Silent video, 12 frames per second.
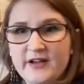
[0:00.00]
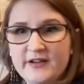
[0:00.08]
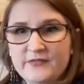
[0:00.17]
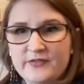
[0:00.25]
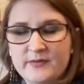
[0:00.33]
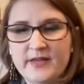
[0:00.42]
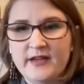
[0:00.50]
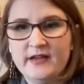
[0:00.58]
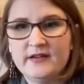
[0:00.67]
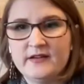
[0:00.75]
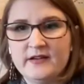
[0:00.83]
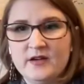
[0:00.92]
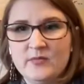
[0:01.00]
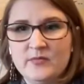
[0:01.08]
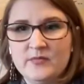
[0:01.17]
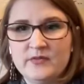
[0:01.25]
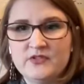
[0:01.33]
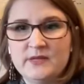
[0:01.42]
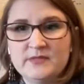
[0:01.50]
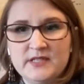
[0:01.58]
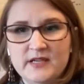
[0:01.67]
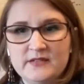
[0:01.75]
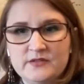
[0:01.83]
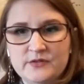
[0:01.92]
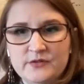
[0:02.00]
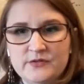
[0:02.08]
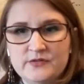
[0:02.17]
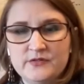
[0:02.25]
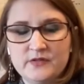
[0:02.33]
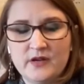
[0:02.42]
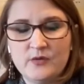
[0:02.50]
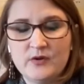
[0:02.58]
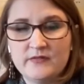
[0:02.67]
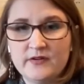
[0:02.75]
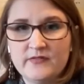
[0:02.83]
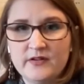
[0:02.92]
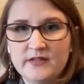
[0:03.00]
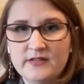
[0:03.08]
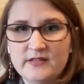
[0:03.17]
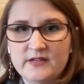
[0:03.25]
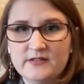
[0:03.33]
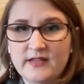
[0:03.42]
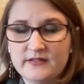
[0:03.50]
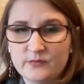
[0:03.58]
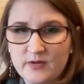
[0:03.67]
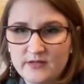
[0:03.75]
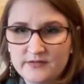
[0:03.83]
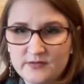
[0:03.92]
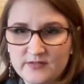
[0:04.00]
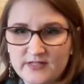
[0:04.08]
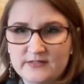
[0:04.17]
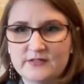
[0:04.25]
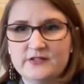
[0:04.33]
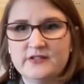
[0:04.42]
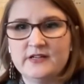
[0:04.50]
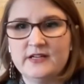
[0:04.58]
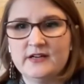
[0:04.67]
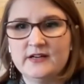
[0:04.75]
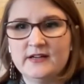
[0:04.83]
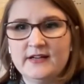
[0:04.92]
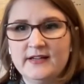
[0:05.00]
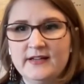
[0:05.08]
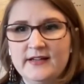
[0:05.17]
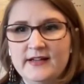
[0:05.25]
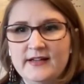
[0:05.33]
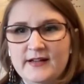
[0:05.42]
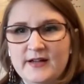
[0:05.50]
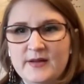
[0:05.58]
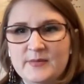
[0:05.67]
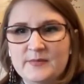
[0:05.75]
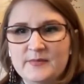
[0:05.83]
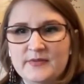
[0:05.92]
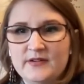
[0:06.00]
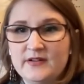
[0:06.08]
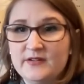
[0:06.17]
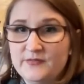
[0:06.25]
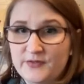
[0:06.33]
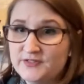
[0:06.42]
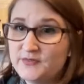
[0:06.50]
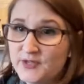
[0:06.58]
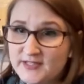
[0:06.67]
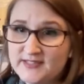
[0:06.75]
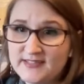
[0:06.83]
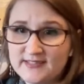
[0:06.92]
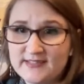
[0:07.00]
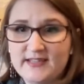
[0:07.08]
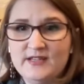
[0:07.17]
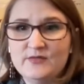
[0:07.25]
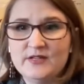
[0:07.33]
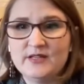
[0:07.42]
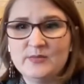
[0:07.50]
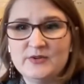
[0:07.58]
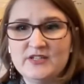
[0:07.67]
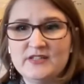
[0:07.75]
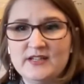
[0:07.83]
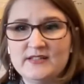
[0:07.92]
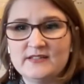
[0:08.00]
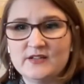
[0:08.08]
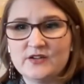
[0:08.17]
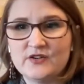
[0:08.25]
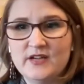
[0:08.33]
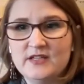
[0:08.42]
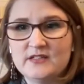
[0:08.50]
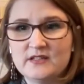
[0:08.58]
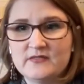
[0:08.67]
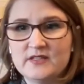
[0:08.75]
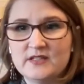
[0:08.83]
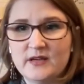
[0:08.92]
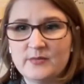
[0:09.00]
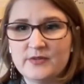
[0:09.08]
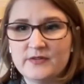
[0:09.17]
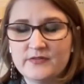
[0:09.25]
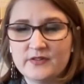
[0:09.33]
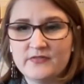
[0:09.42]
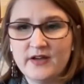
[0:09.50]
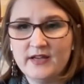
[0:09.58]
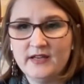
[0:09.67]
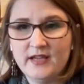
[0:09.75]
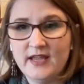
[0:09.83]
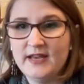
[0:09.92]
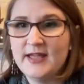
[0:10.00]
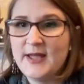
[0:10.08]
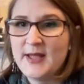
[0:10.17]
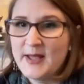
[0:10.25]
on from that, James Tanzer, who's one of our volunteers as well as a researcher here, first of all, he says that he really appreciates the creation of the template for the finding aid,